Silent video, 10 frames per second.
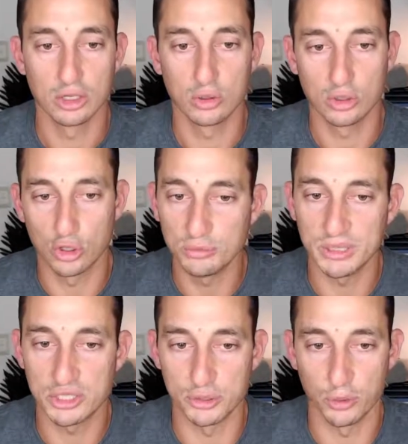Could be
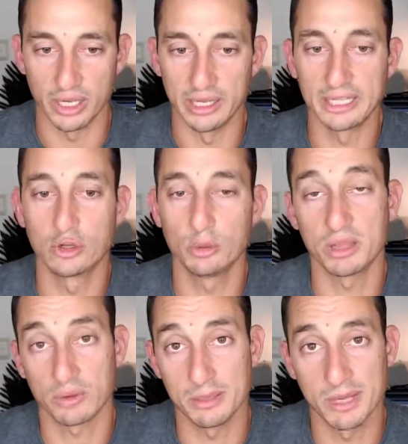shorter. It could be
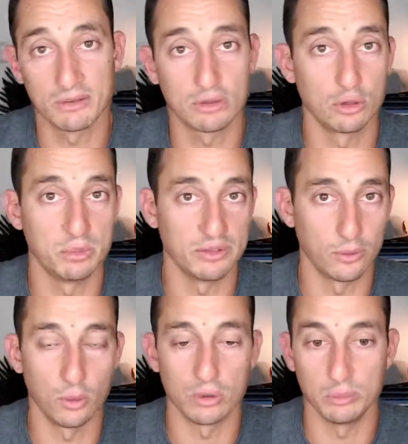3 months, could be
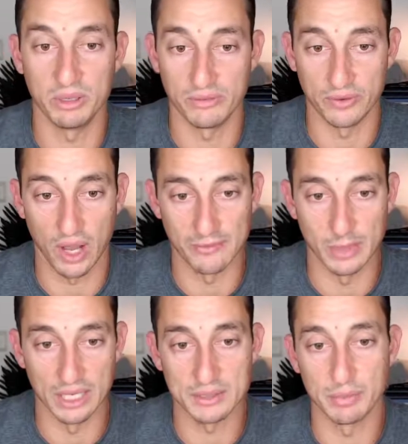4, could be 5
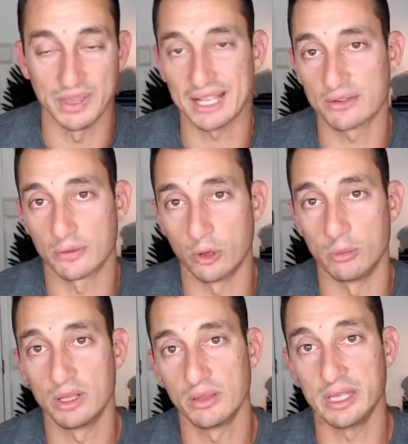months, but that's
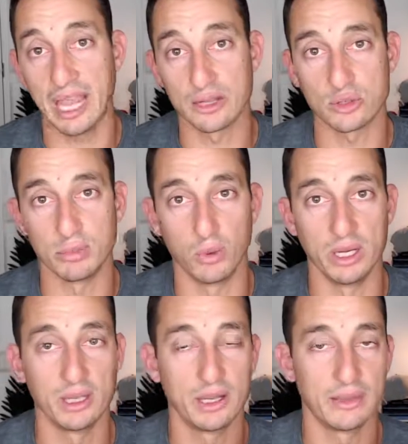from the entry
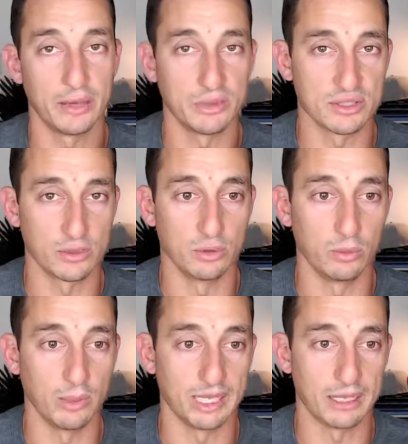point that we saw
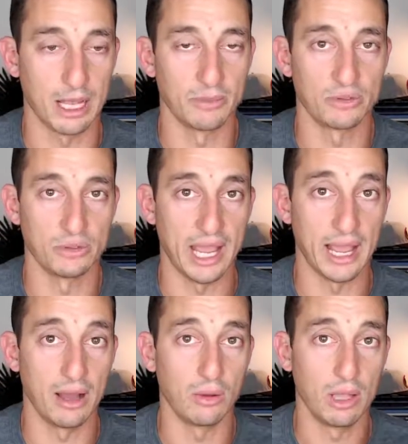when it comes to
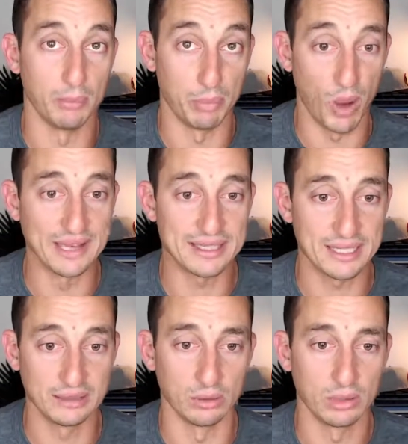our buy
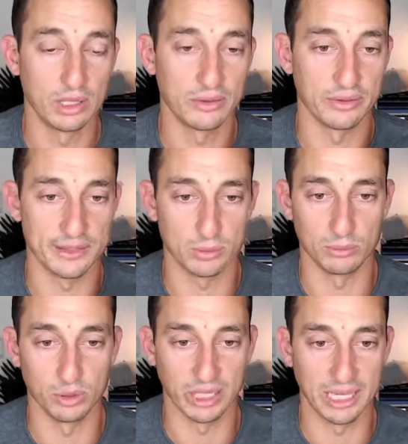signal. So that's what I'm
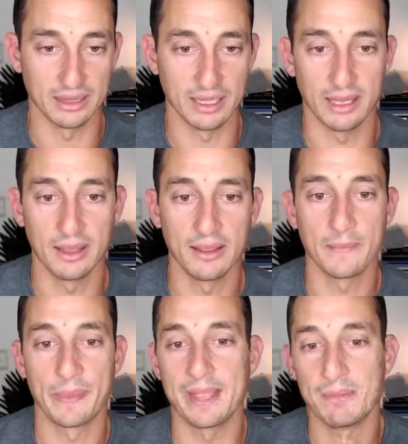looking at there.
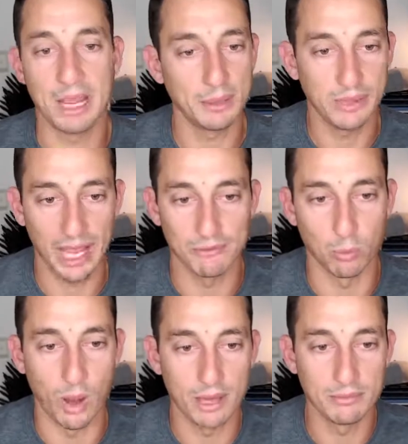Then maybe we have
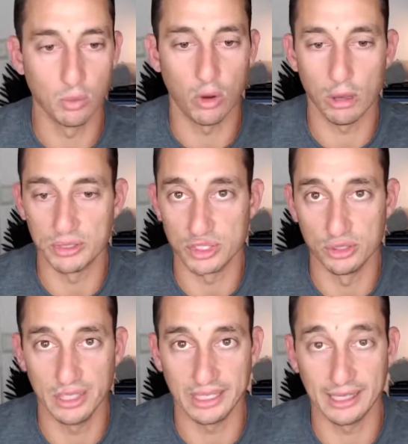one more
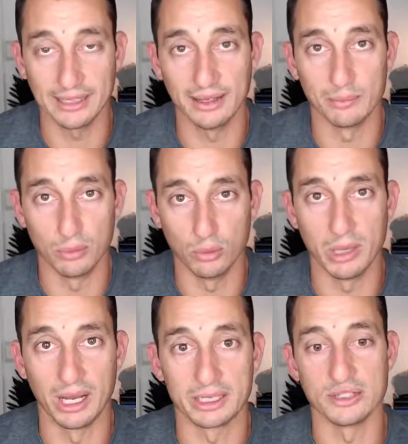opportunity in the bull
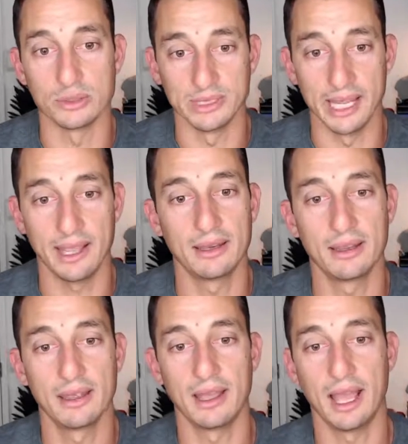market to get
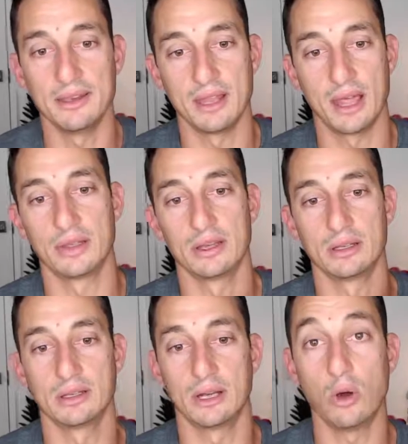another
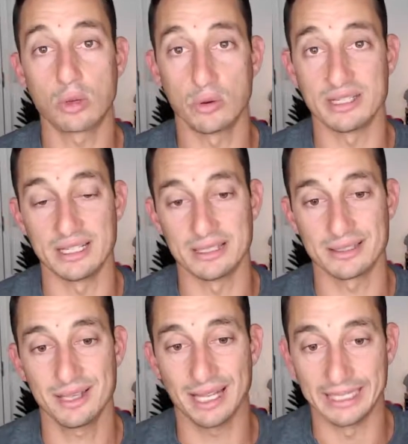altcoin
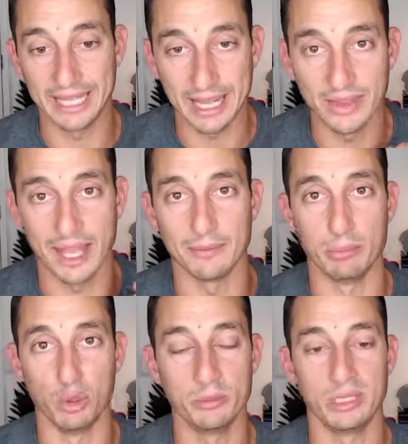season and get that
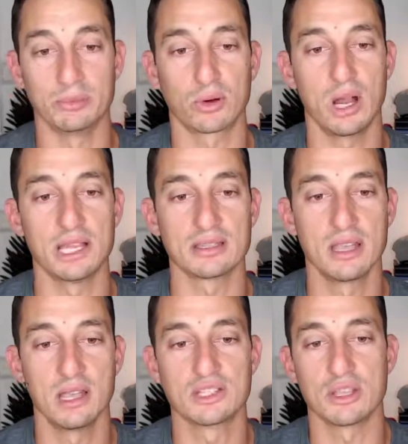boom in price.
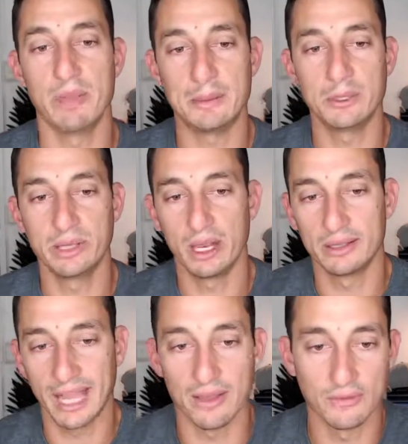So maybe we only
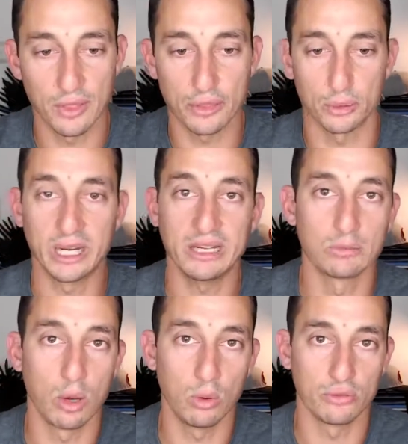have 3
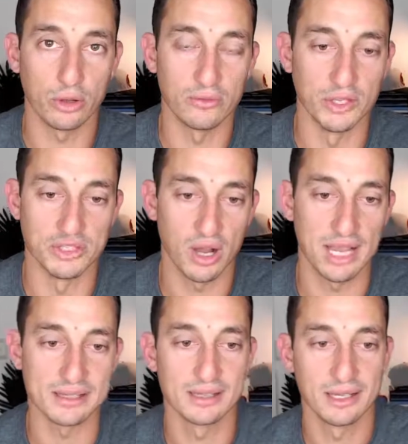rolls of the
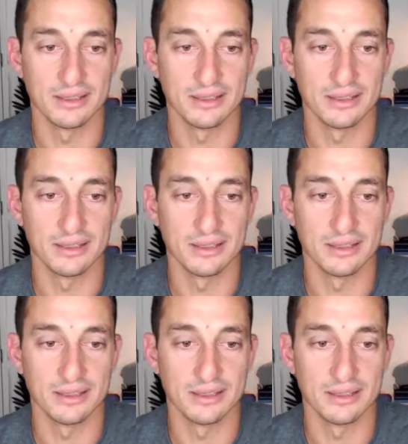dice.